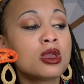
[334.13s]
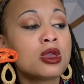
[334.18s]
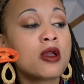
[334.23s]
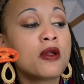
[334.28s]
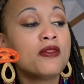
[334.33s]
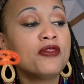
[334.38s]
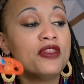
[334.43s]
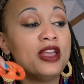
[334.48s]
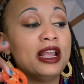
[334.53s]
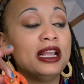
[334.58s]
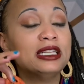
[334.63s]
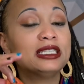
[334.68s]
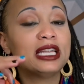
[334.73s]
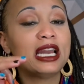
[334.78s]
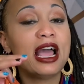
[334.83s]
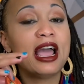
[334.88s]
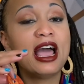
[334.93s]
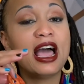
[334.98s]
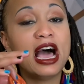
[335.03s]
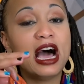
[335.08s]
things that I
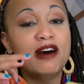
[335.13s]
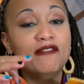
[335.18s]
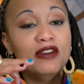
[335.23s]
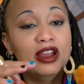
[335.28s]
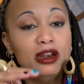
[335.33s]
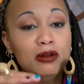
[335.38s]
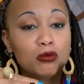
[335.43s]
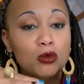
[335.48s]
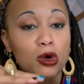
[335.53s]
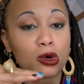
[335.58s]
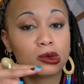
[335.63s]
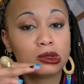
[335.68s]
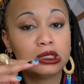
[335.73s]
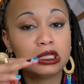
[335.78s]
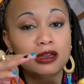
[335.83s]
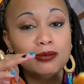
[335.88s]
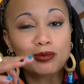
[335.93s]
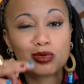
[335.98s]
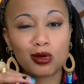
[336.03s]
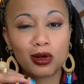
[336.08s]
have in works
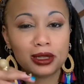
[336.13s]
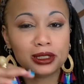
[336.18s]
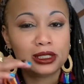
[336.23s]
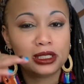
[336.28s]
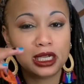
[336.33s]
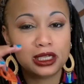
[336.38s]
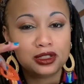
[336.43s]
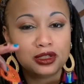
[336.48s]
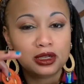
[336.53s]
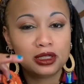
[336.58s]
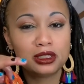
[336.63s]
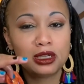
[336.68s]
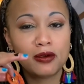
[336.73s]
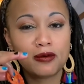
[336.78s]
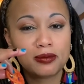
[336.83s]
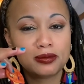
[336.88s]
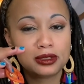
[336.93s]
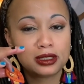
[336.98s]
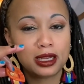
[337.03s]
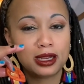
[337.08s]
and process. You understand what I'm
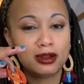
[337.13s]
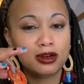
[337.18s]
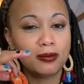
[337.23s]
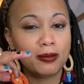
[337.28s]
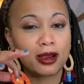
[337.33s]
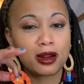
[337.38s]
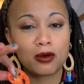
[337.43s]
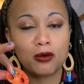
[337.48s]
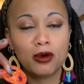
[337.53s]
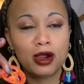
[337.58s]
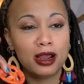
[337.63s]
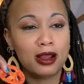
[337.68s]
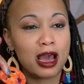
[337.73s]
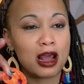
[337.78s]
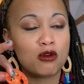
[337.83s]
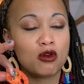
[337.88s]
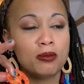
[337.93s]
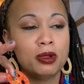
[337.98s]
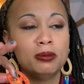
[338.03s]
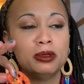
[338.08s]
saying? No matter what, I don't
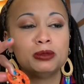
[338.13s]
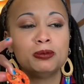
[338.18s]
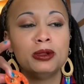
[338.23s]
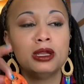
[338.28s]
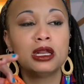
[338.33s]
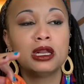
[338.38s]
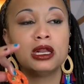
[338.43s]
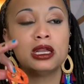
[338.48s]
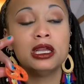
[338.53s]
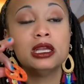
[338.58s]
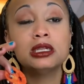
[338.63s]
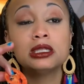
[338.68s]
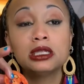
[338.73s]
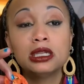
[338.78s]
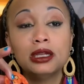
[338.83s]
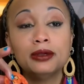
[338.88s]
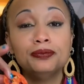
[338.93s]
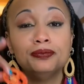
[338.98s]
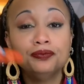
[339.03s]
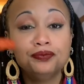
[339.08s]
want people speaking against it.
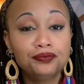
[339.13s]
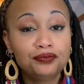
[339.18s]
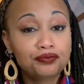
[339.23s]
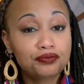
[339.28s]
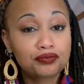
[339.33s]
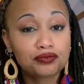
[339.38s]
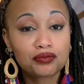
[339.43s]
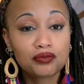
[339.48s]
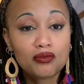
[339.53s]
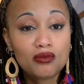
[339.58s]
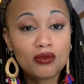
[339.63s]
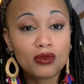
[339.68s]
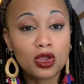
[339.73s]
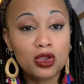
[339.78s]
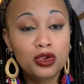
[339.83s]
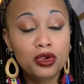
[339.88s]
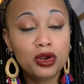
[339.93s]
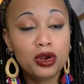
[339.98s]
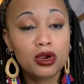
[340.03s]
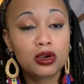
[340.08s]

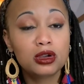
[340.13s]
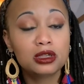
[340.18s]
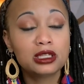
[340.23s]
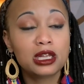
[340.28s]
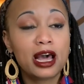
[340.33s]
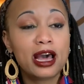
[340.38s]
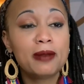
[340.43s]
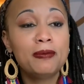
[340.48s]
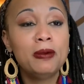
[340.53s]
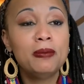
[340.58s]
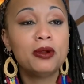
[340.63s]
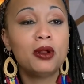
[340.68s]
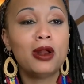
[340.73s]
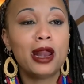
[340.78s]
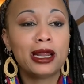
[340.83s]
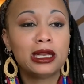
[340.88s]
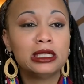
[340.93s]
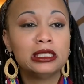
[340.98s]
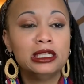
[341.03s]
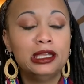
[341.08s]
You know, because a lot of people don't like
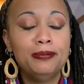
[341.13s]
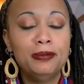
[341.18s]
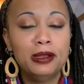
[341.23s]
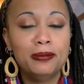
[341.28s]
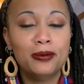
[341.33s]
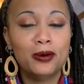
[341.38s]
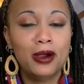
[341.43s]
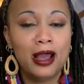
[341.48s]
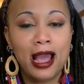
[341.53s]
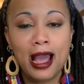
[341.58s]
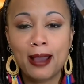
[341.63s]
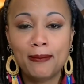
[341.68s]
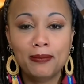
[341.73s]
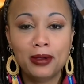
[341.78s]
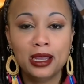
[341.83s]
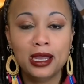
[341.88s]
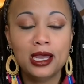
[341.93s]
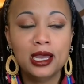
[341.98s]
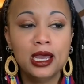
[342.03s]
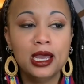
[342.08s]
to see people
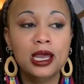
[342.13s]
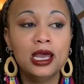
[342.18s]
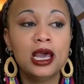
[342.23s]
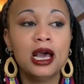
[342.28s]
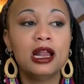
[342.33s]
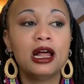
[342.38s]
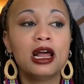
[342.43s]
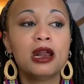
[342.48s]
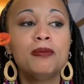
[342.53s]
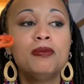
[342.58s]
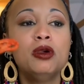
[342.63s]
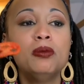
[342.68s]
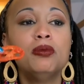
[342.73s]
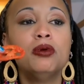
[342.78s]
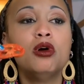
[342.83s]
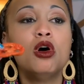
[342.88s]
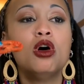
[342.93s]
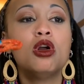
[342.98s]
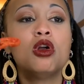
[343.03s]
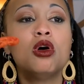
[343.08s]
happy. A lot of people
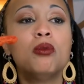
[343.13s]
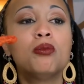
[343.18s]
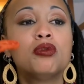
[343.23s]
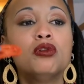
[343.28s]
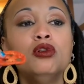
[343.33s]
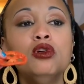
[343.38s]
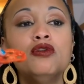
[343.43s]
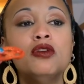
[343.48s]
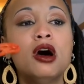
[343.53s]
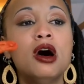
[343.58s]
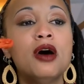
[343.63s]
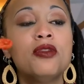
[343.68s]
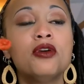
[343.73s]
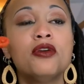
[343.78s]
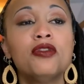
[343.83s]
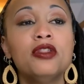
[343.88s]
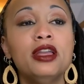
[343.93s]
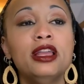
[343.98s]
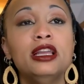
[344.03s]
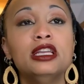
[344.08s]
don't approve of other
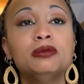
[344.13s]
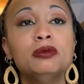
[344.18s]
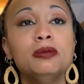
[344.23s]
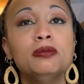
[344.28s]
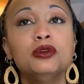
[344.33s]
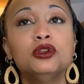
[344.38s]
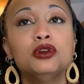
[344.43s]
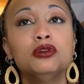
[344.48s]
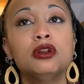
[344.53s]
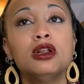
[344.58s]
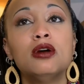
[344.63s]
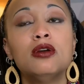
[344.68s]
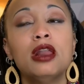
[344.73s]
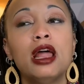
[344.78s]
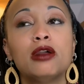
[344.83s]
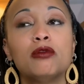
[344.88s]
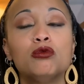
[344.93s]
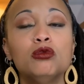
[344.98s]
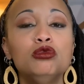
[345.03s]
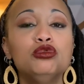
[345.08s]
things people doing. They'll like
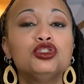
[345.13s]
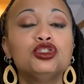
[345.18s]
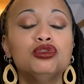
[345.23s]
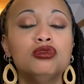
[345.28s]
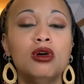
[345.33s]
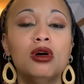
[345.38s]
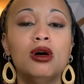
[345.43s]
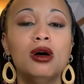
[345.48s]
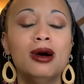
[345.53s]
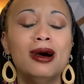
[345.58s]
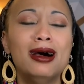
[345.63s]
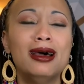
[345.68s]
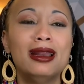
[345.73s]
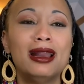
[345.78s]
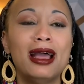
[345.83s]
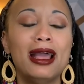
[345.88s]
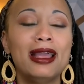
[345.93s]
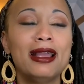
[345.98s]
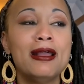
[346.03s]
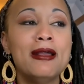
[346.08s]
root you on,
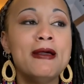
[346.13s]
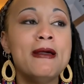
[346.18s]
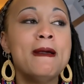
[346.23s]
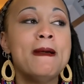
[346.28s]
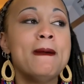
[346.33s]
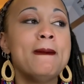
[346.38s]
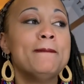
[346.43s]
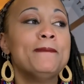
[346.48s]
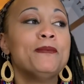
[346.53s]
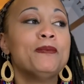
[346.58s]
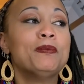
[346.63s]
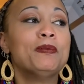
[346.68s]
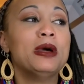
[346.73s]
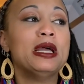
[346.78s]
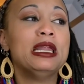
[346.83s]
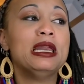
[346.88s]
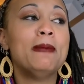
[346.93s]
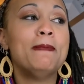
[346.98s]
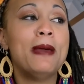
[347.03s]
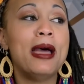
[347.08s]
like, but in
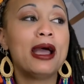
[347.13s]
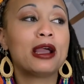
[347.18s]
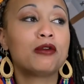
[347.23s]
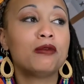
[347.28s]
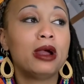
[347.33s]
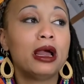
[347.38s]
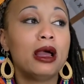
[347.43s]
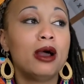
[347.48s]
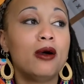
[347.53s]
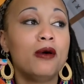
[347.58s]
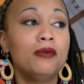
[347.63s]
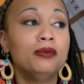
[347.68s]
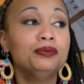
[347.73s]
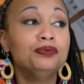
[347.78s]
the background,